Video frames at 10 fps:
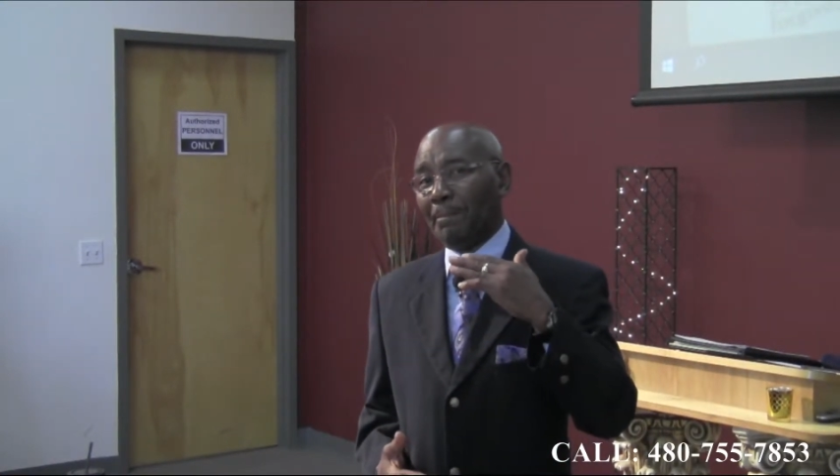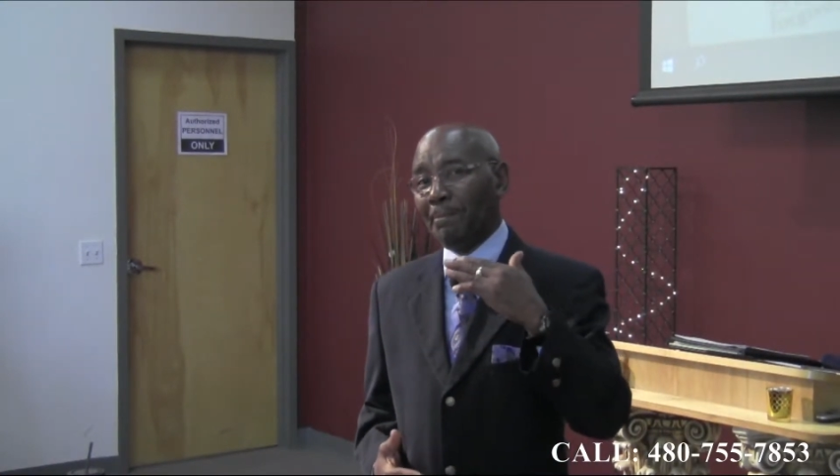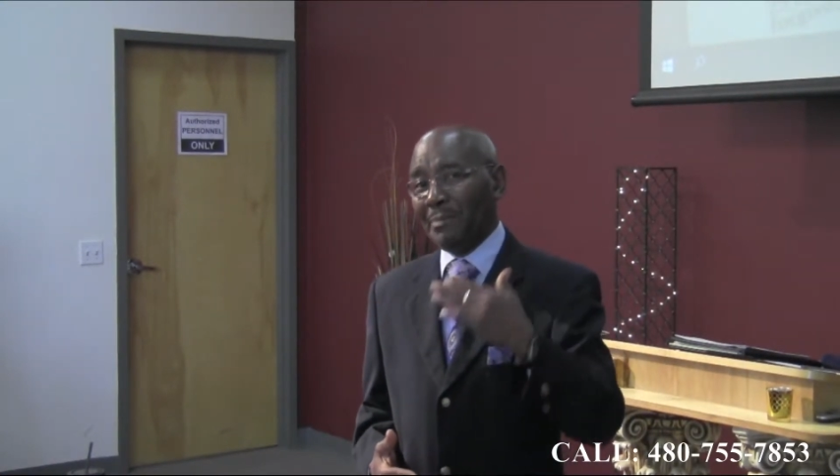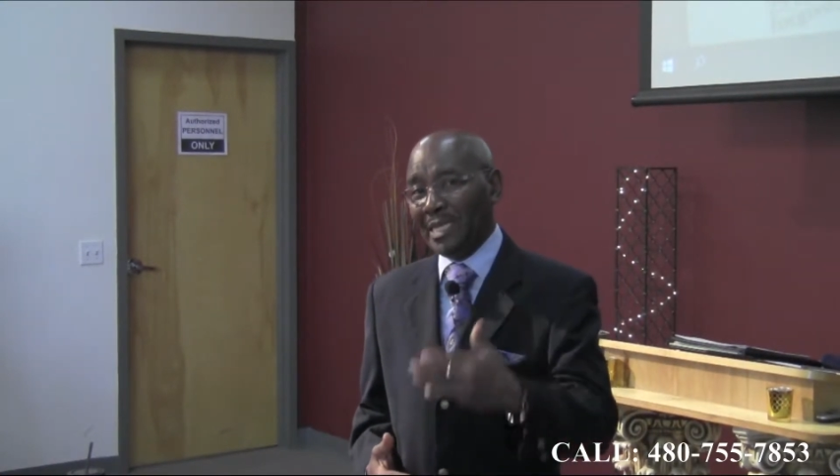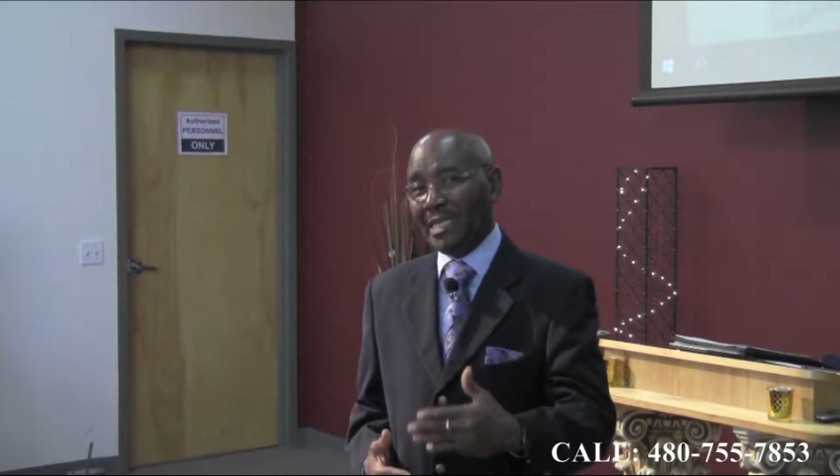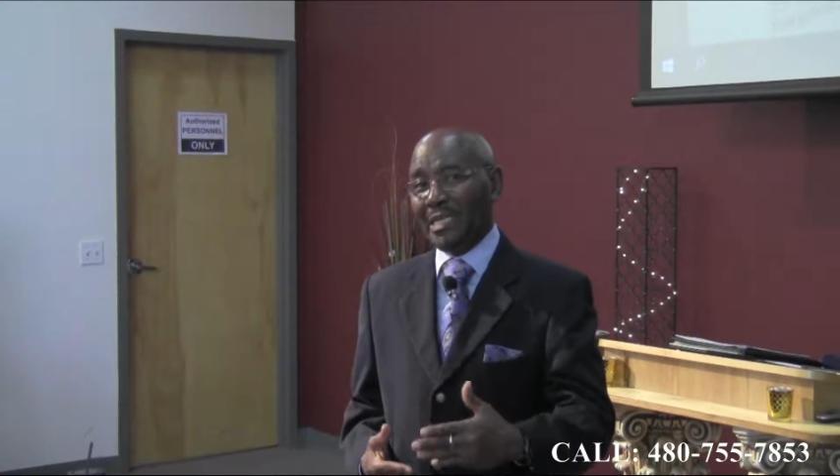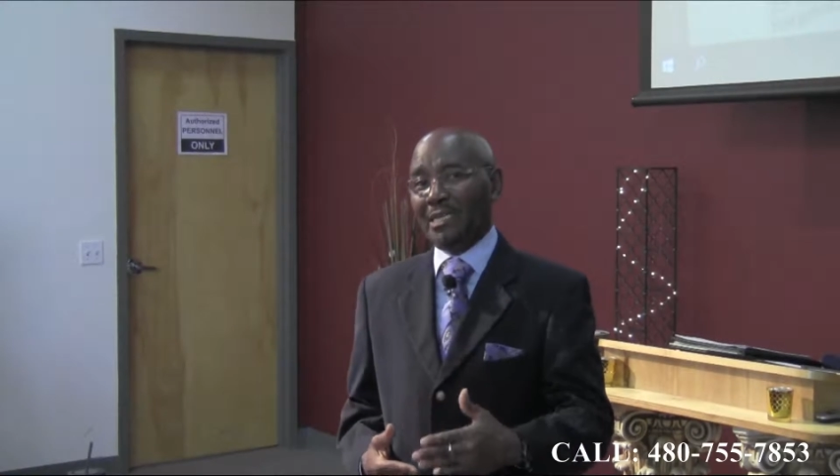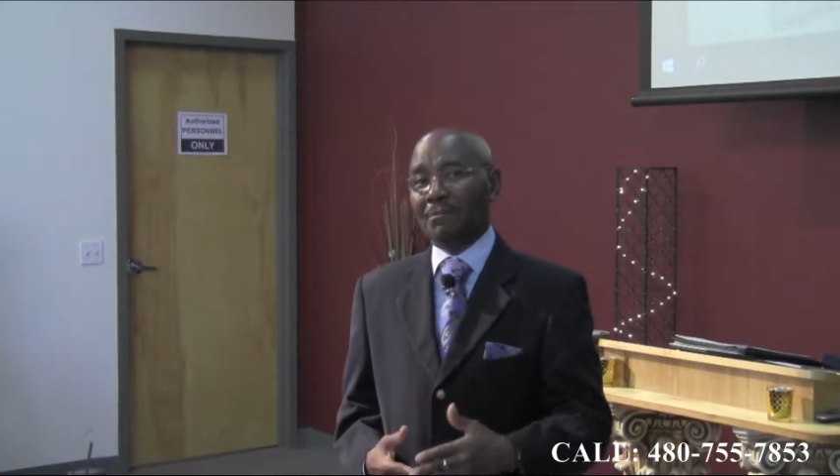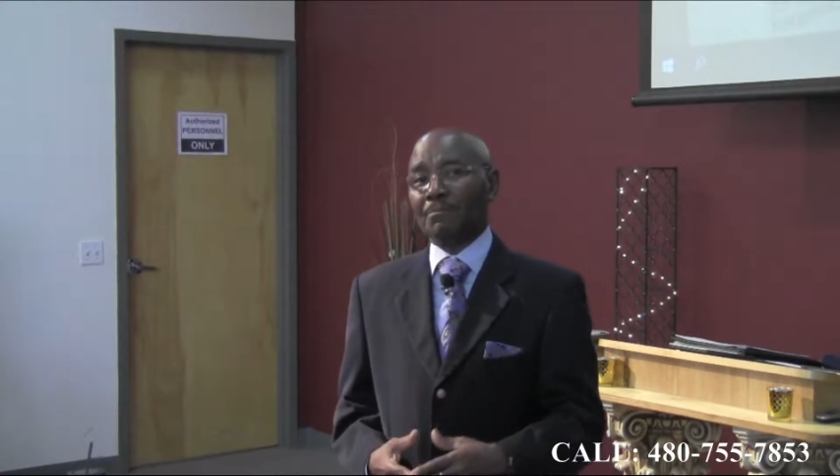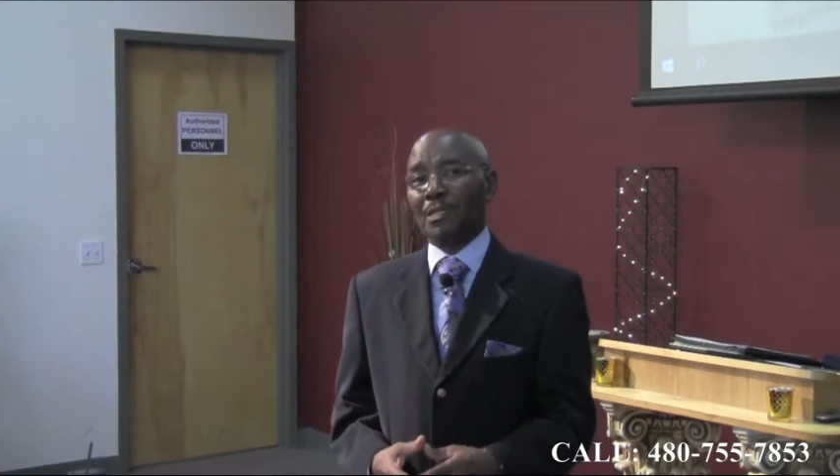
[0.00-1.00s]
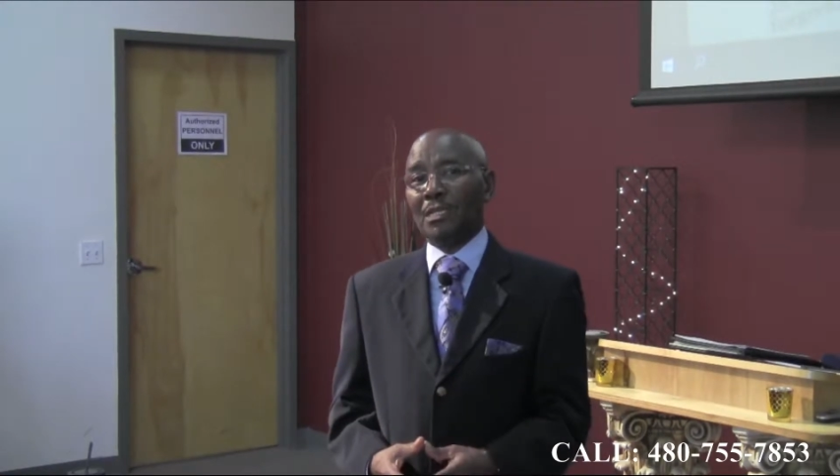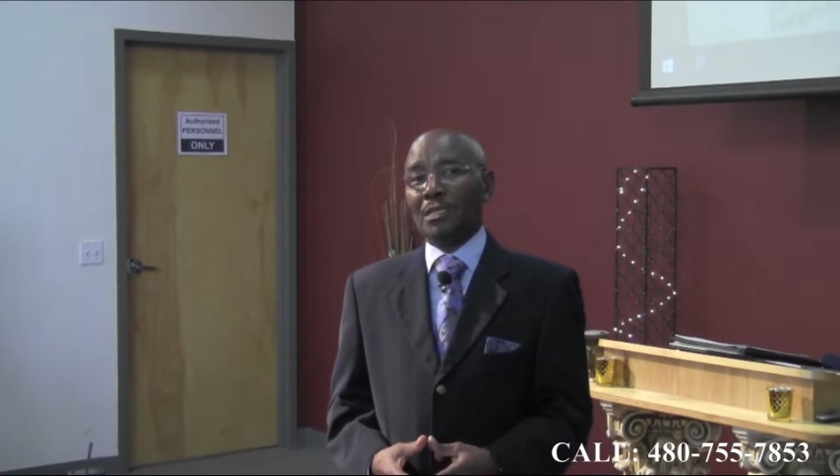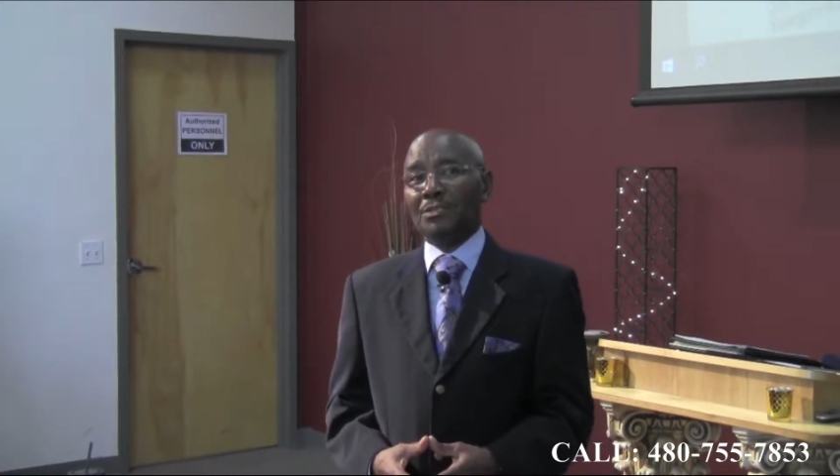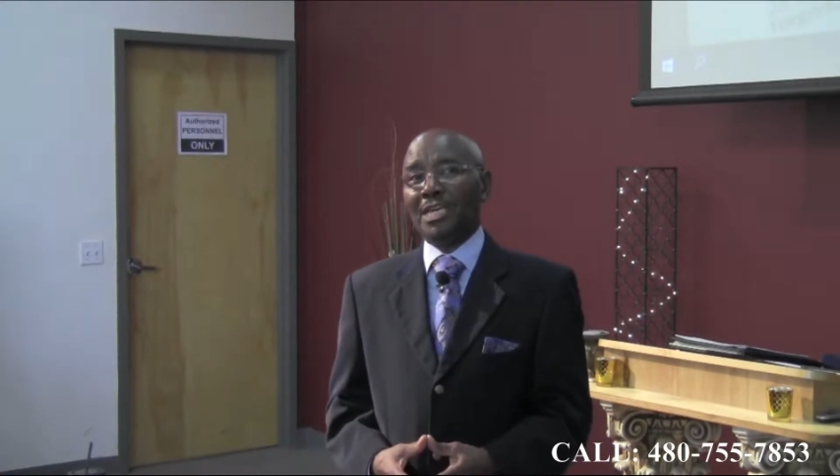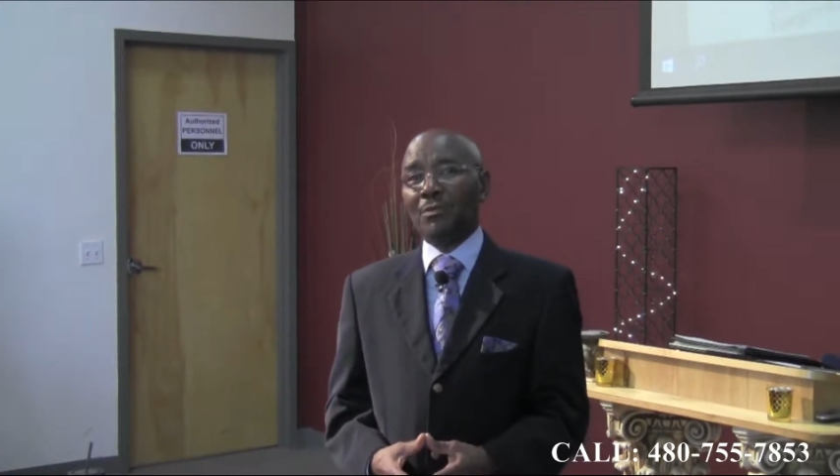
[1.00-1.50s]
men
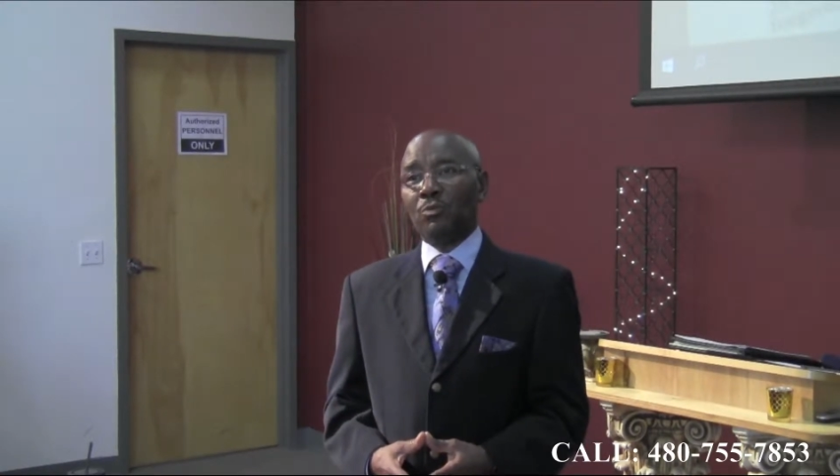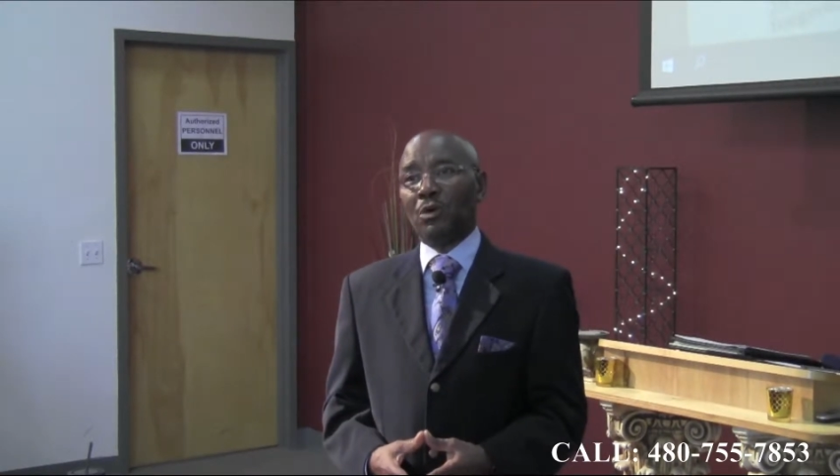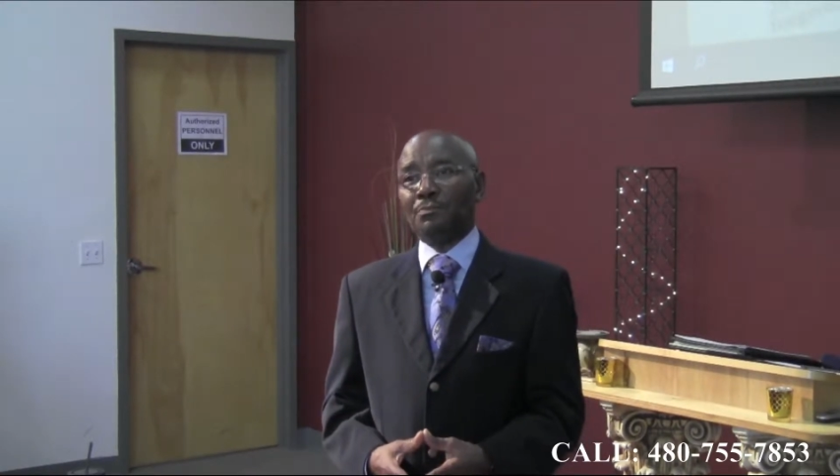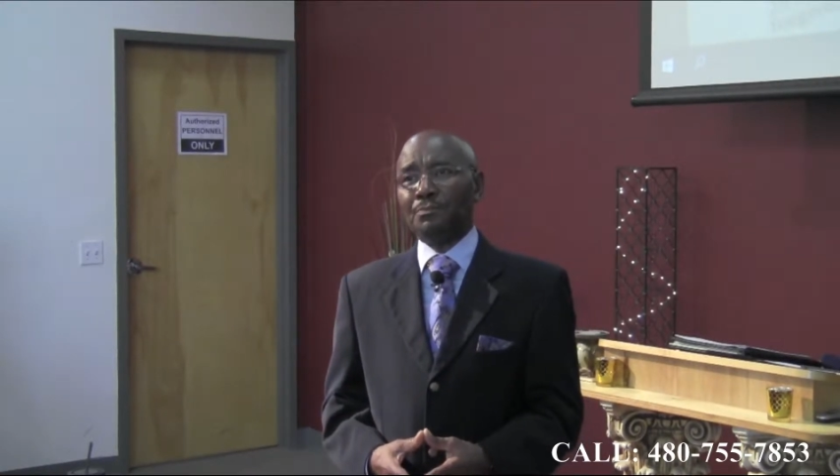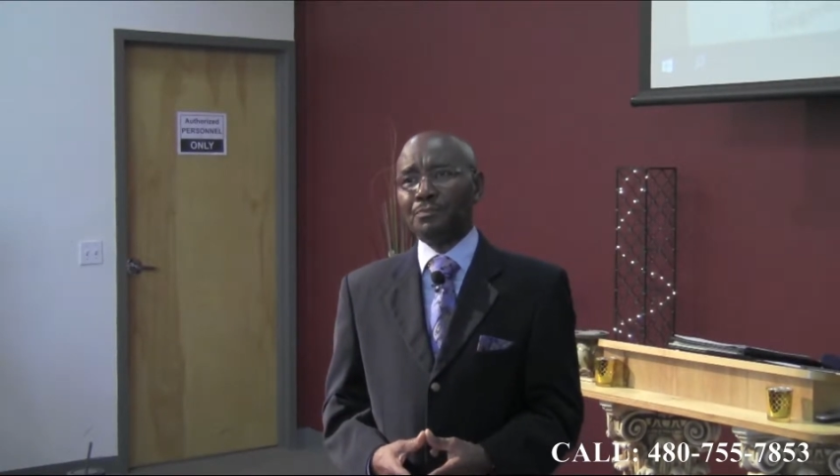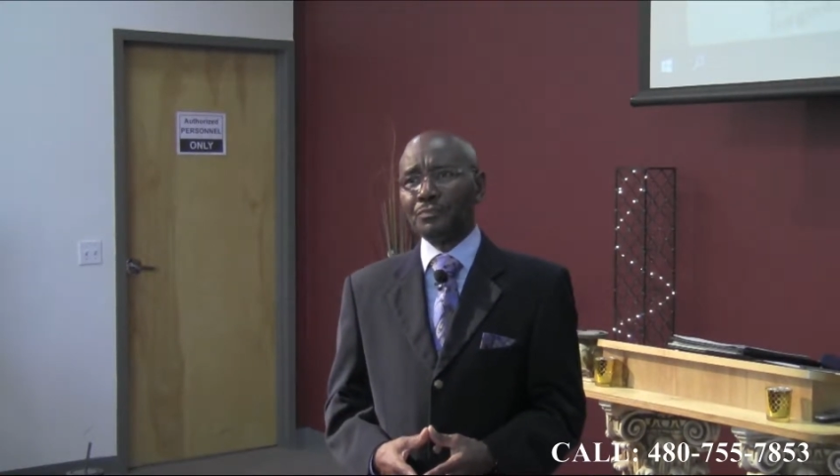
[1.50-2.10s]
that were